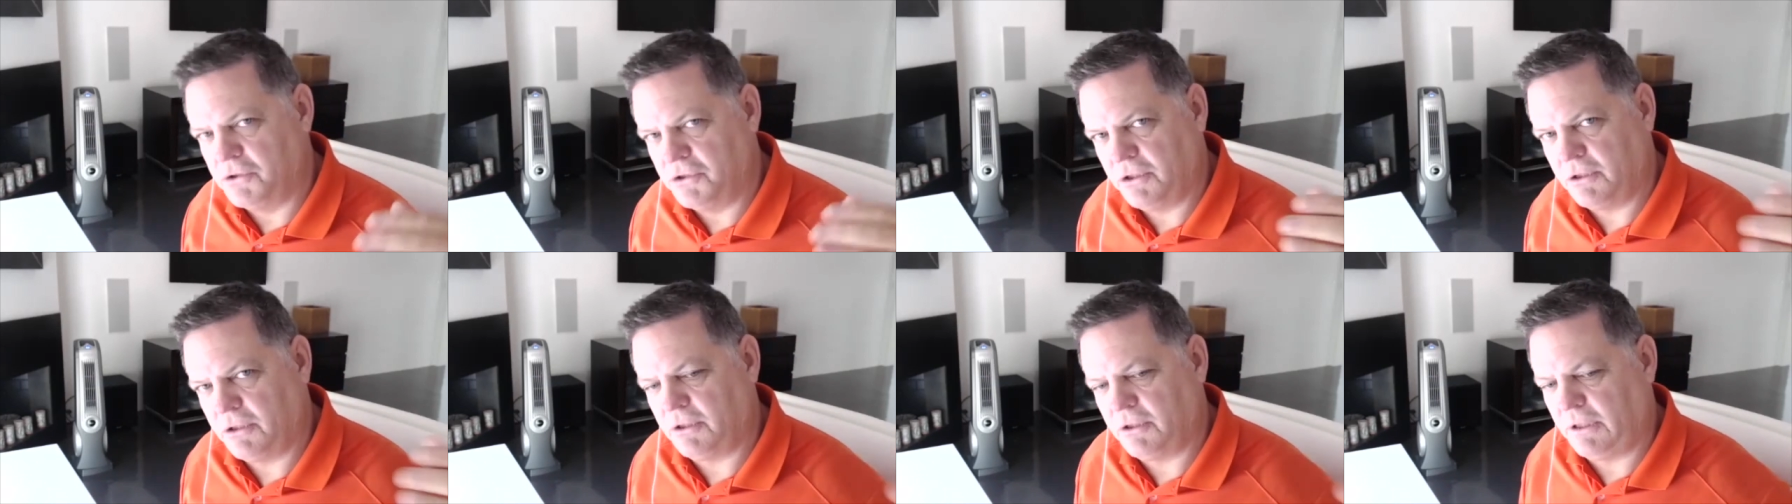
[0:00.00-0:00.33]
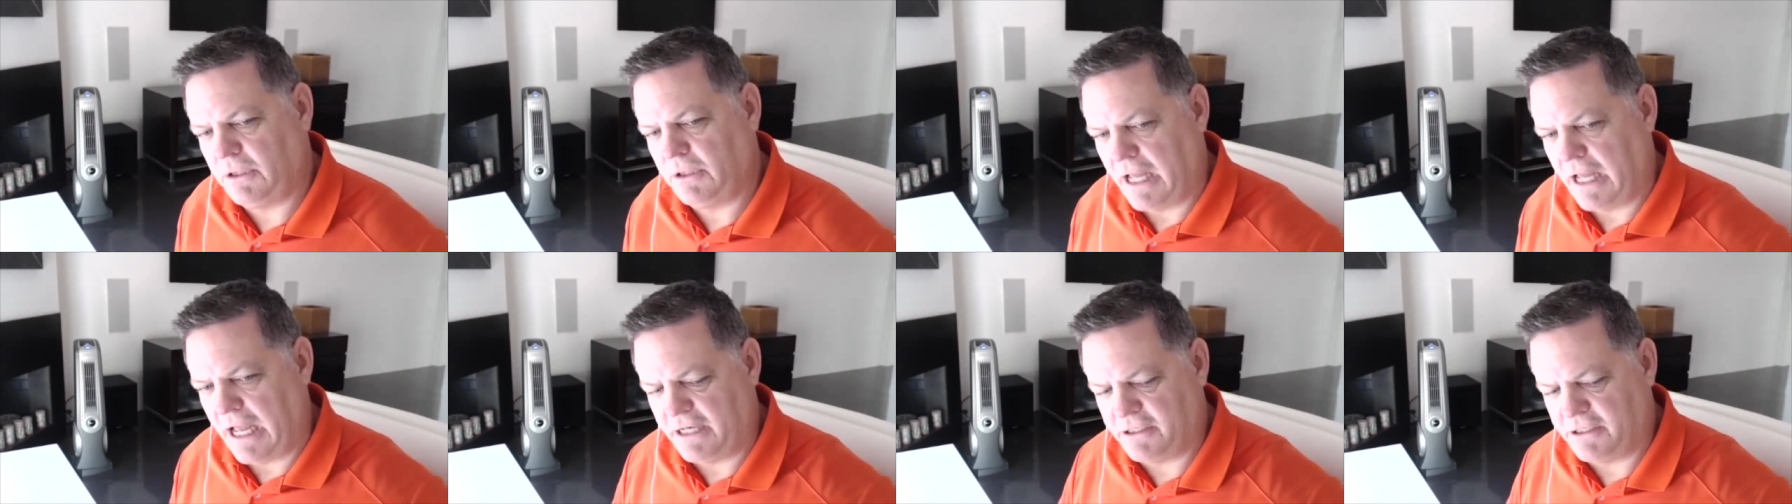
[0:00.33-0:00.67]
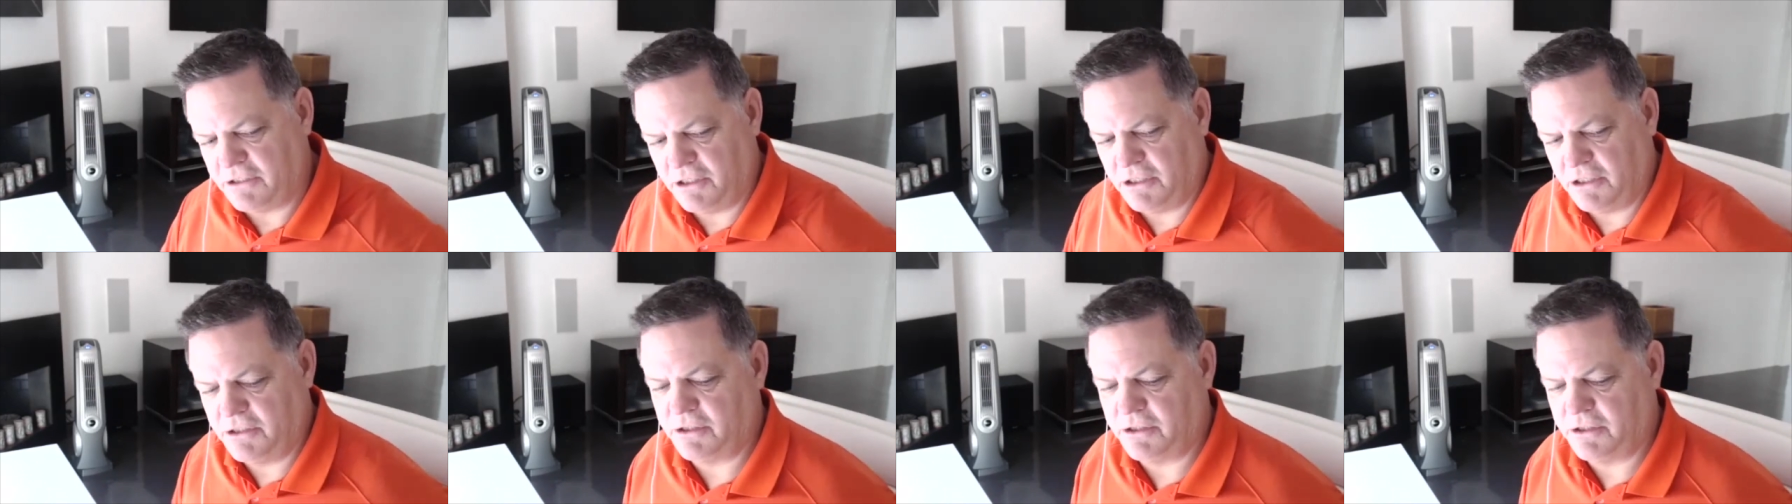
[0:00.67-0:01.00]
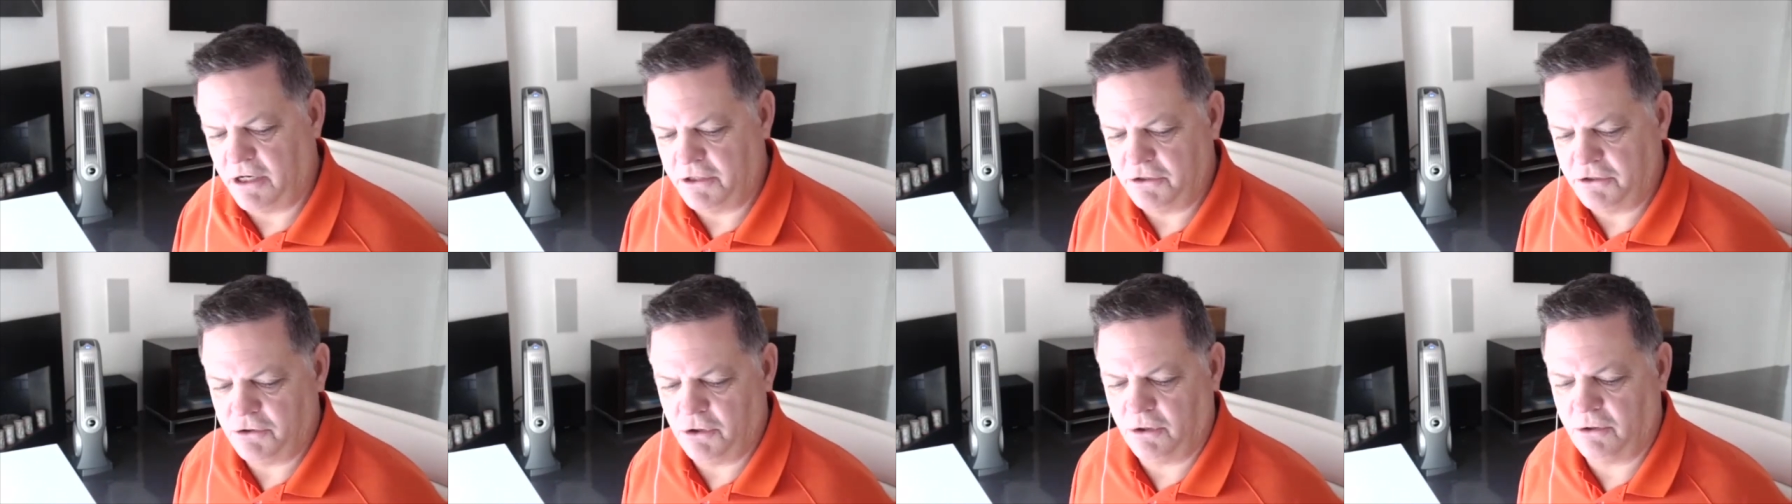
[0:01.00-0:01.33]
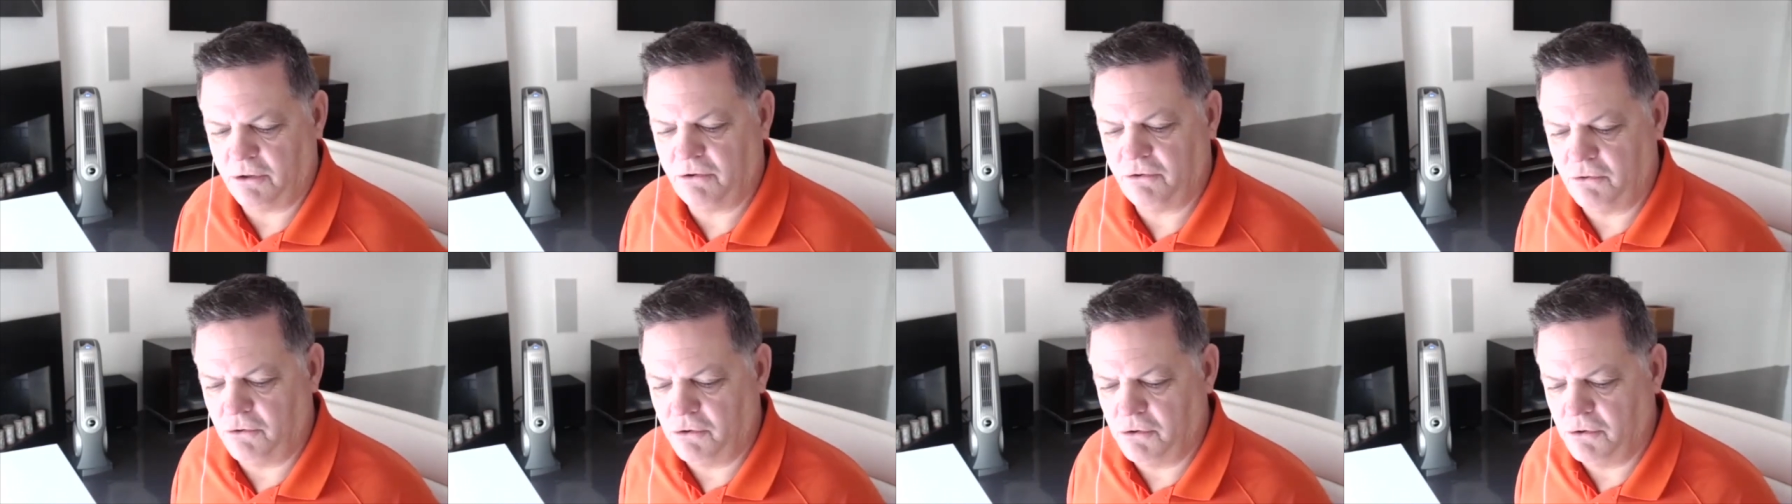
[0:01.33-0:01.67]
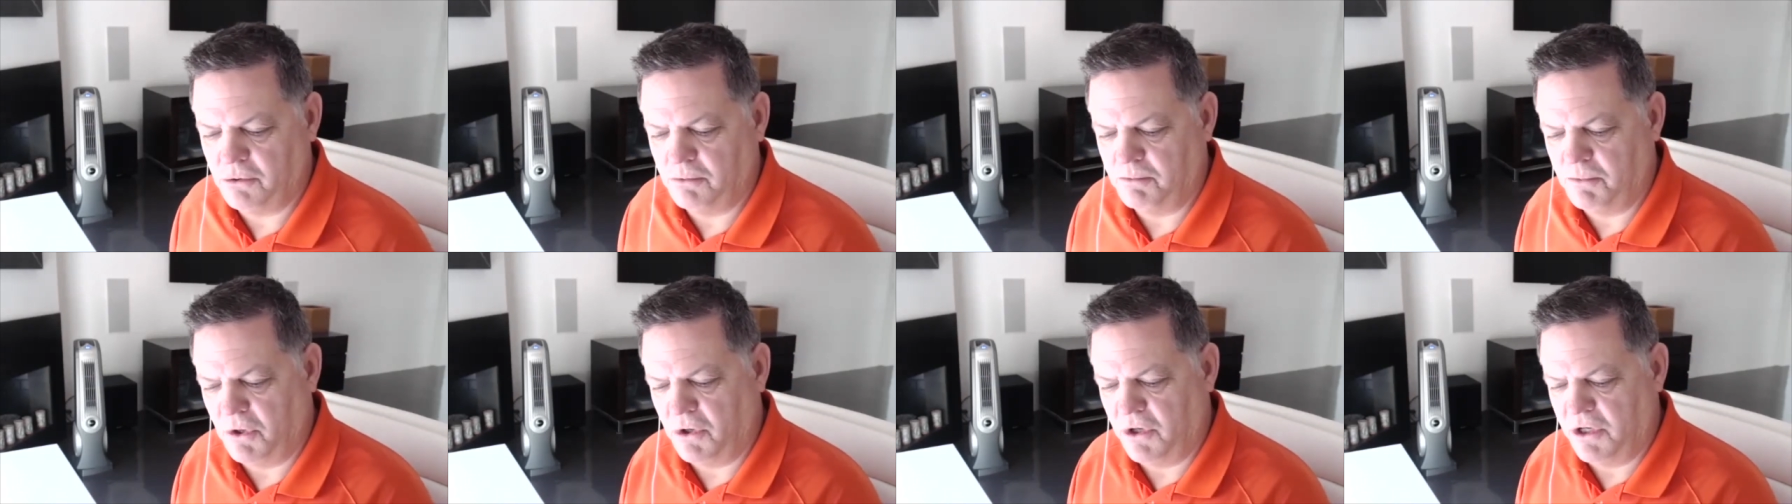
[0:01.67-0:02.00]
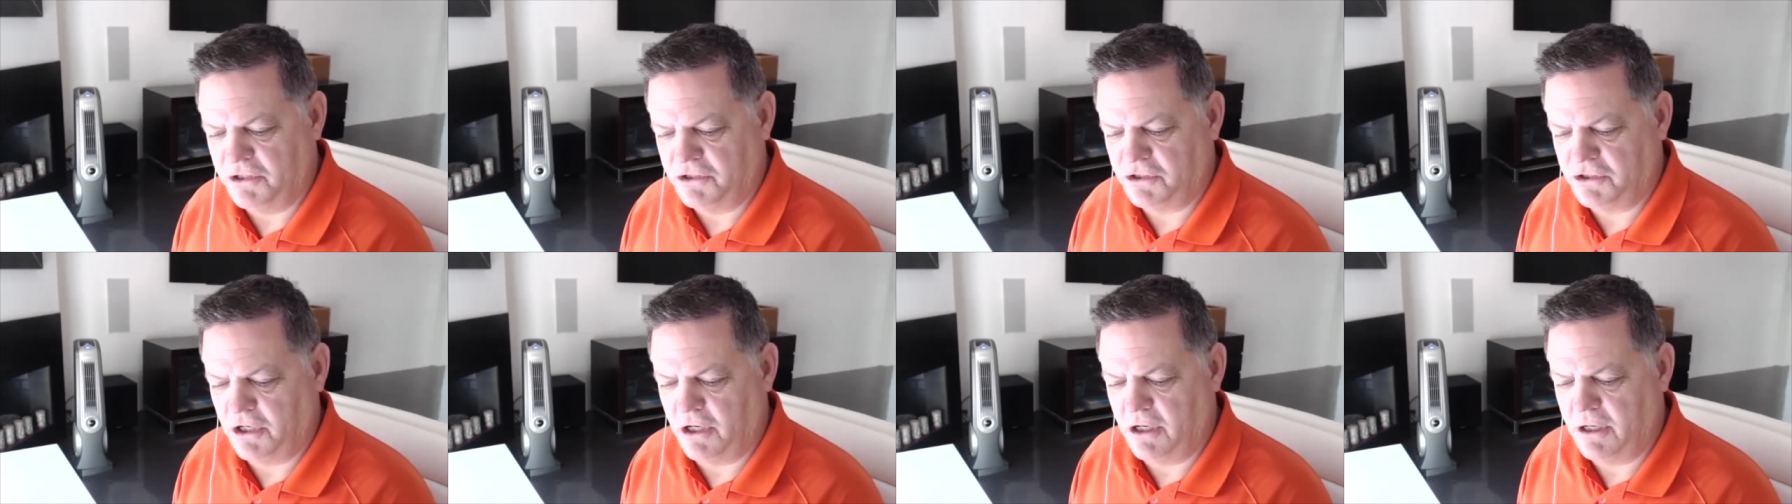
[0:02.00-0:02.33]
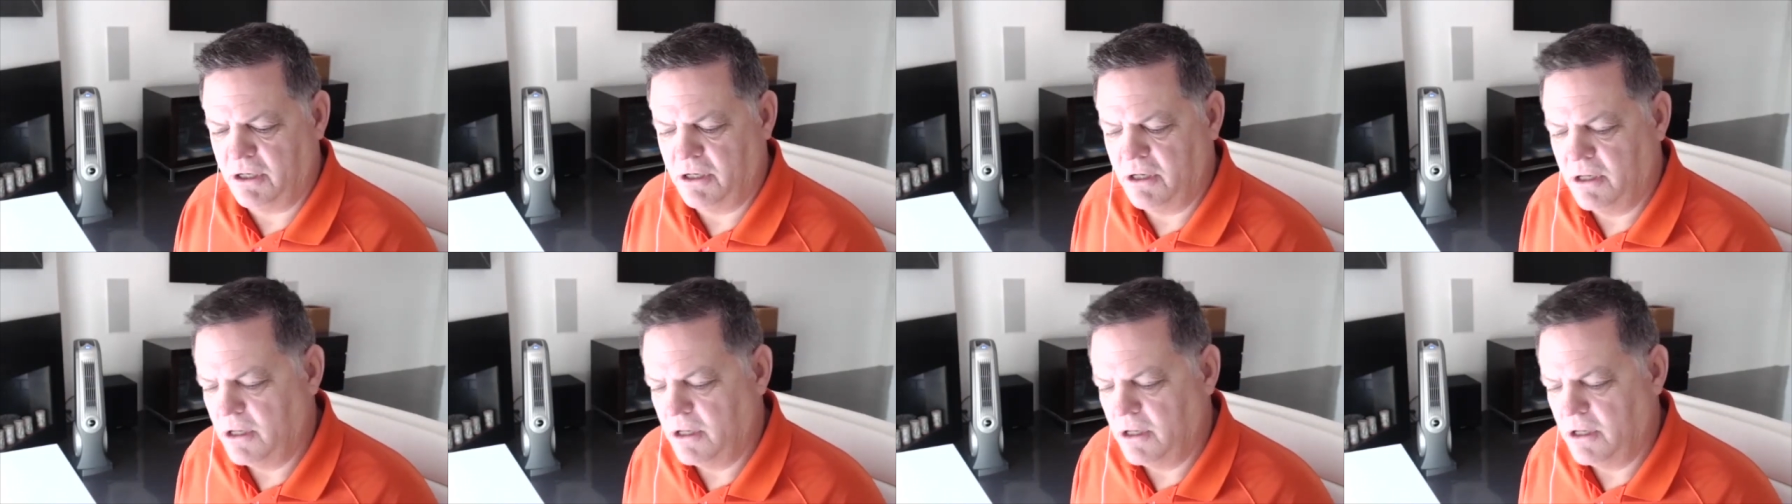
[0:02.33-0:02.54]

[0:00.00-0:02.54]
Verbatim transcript: classes that I took through Melissa,